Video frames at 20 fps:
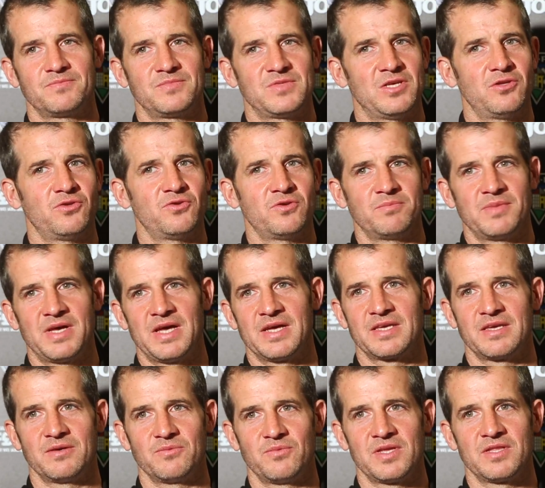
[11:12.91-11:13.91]
you look
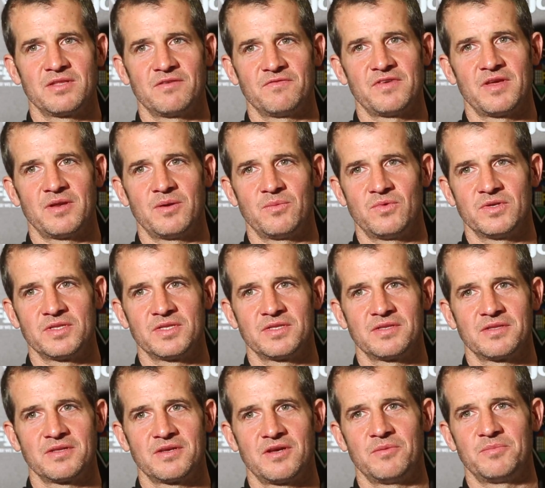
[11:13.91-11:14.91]
back at when Dunfermline won
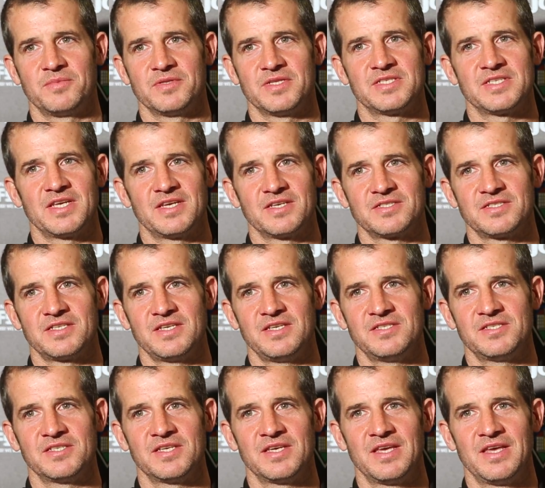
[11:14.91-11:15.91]
Cup in the
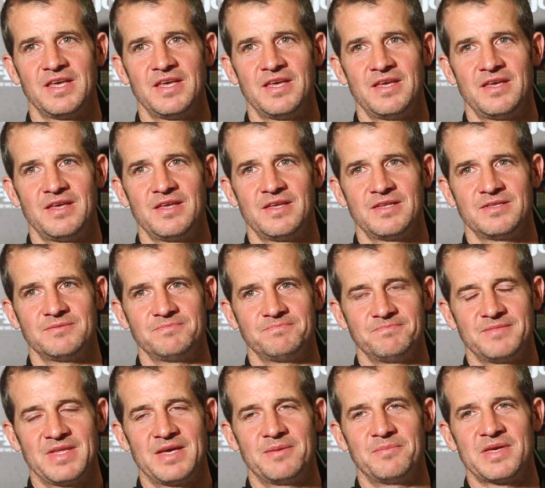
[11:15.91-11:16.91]
60s,
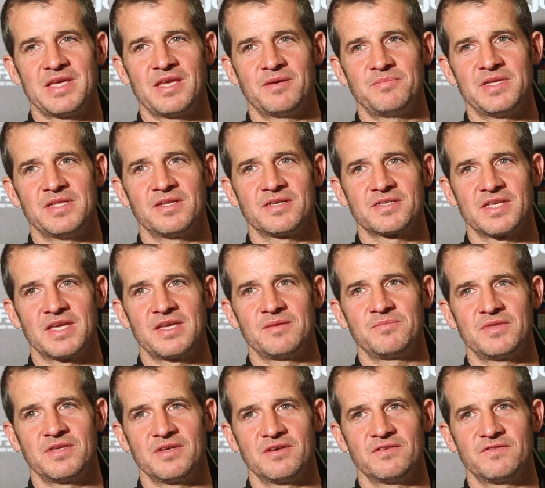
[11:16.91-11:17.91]
that might have been a time
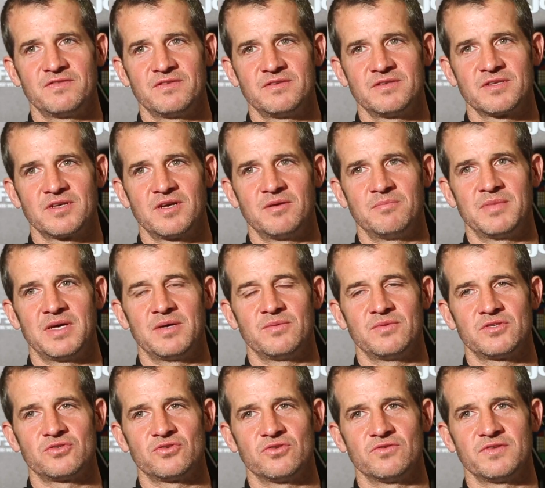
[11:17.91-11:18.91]
to have come back
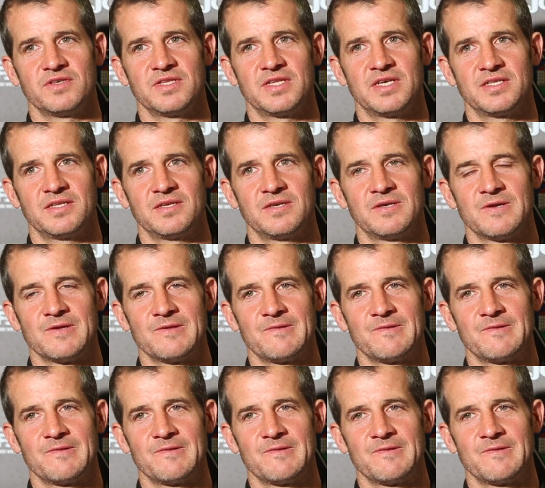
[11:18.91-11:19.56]
with the trophy that day.